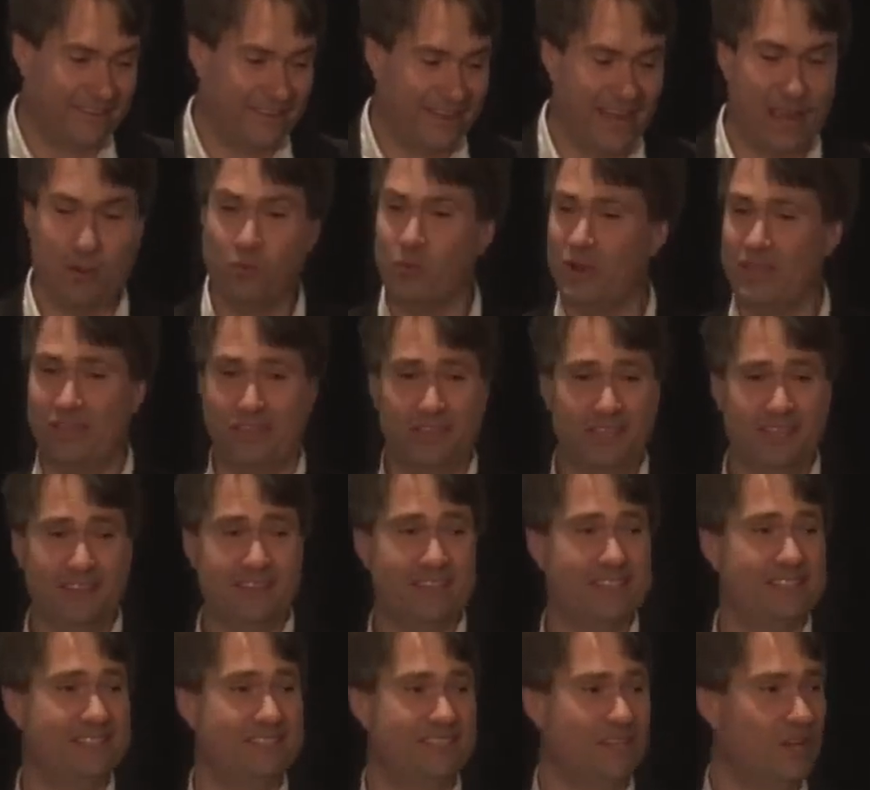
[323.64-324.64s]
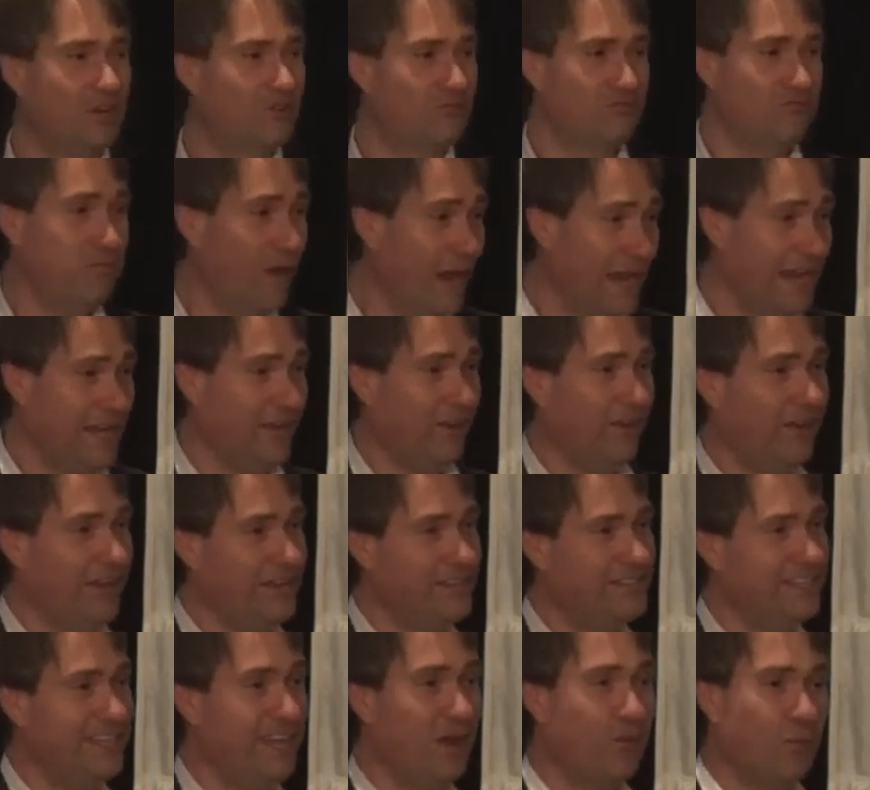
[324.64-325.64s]
And we think this is a great
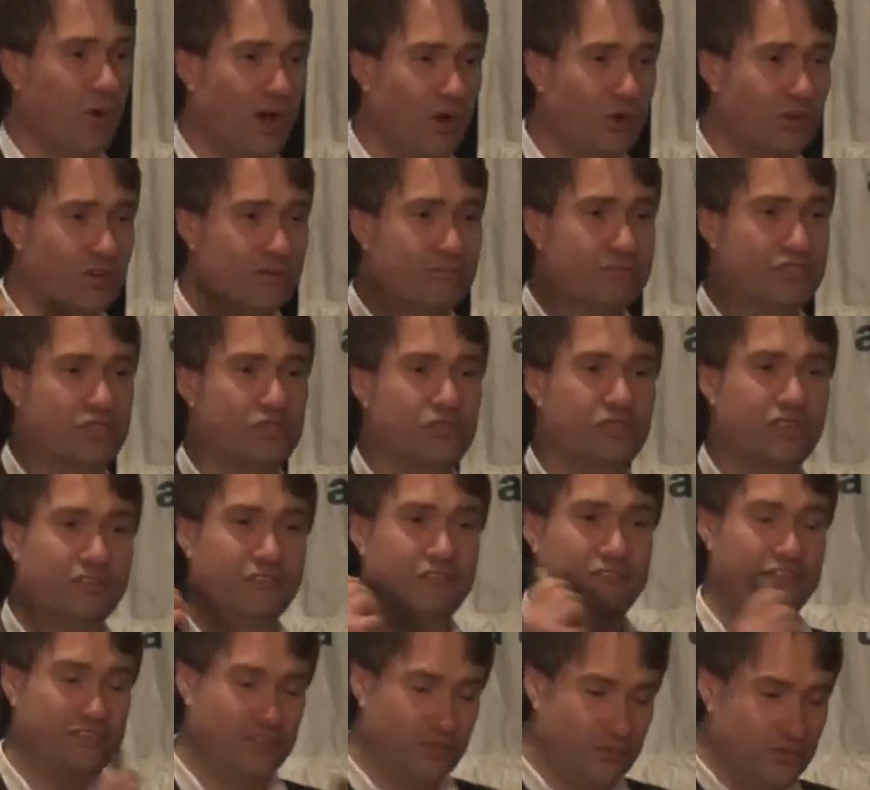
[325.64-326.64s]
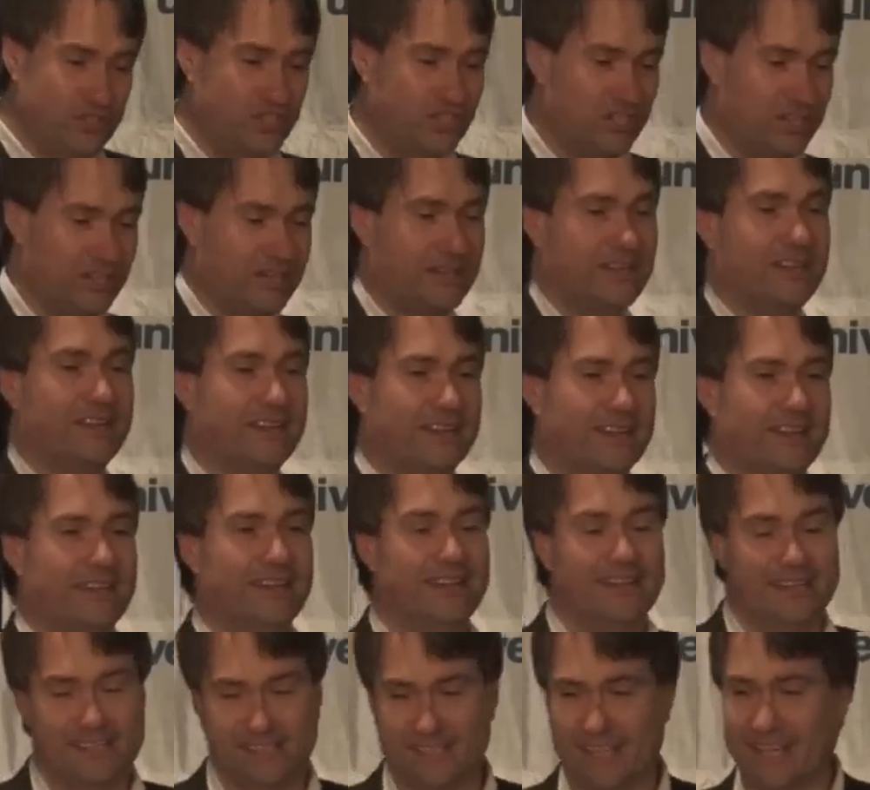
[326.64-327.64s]
idea. Welcome to the future.
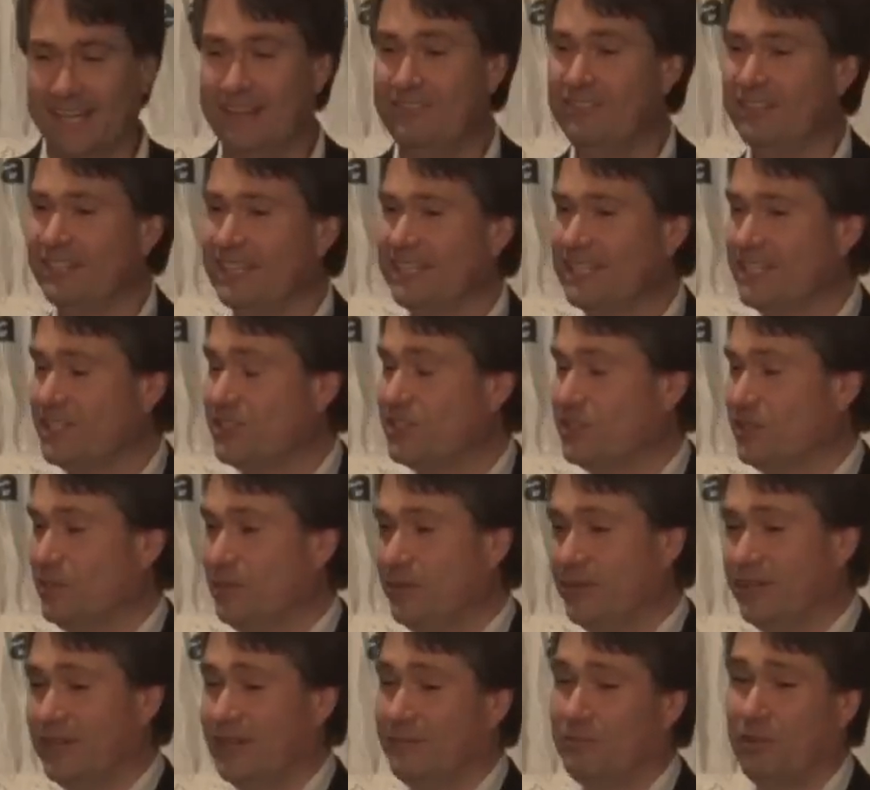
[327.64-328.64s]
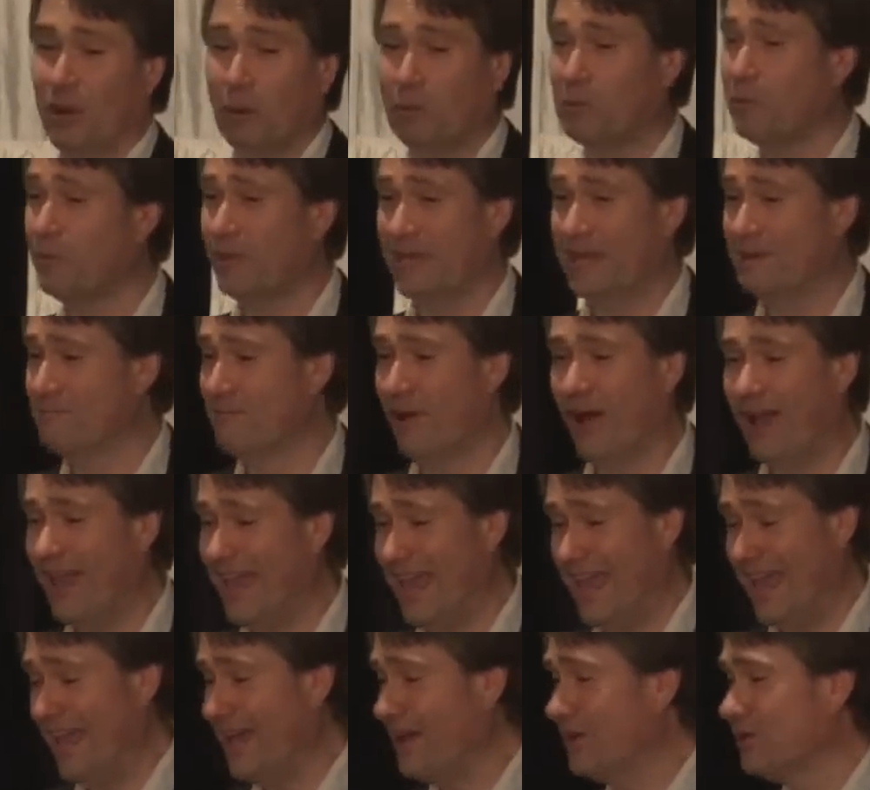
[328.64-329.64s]
It's unevenly distributed, probably in my
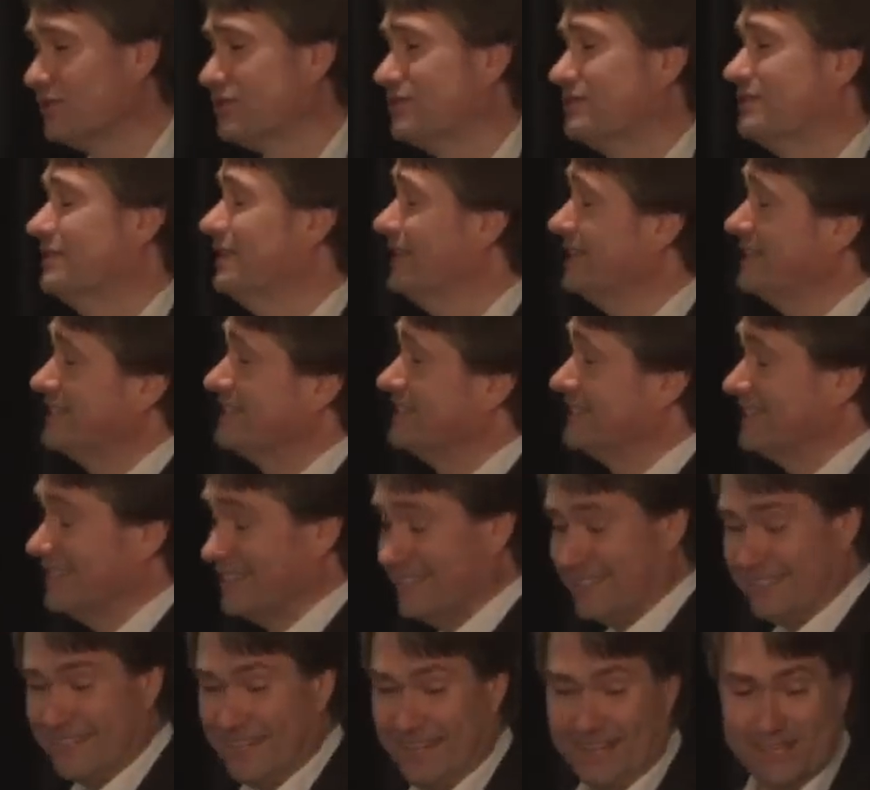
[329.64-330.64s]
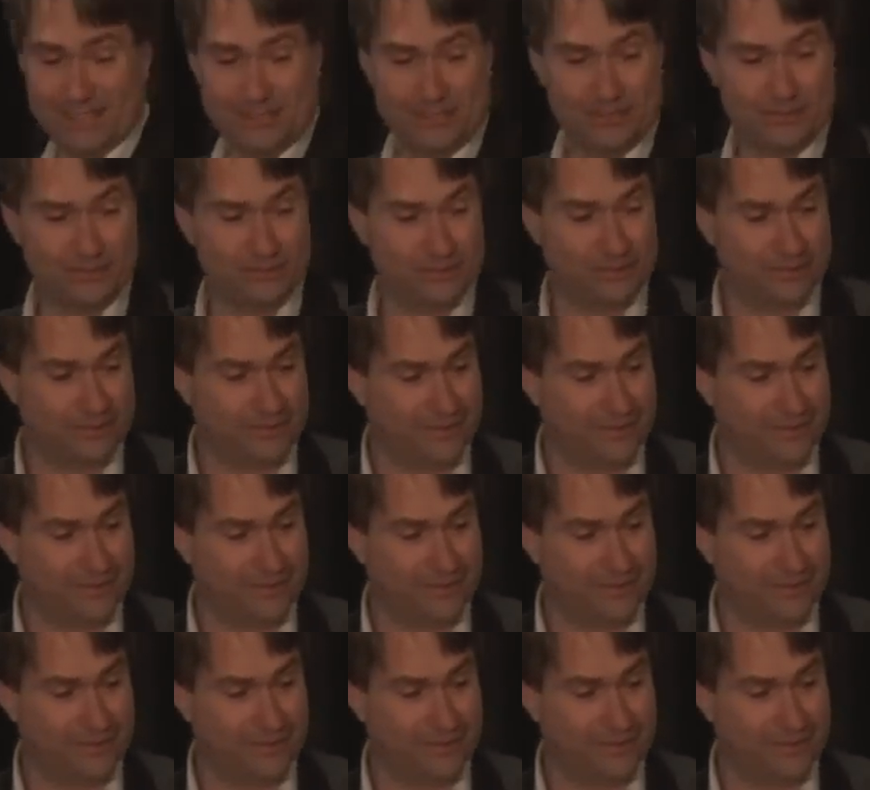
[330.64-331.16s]
house. It's a hassle.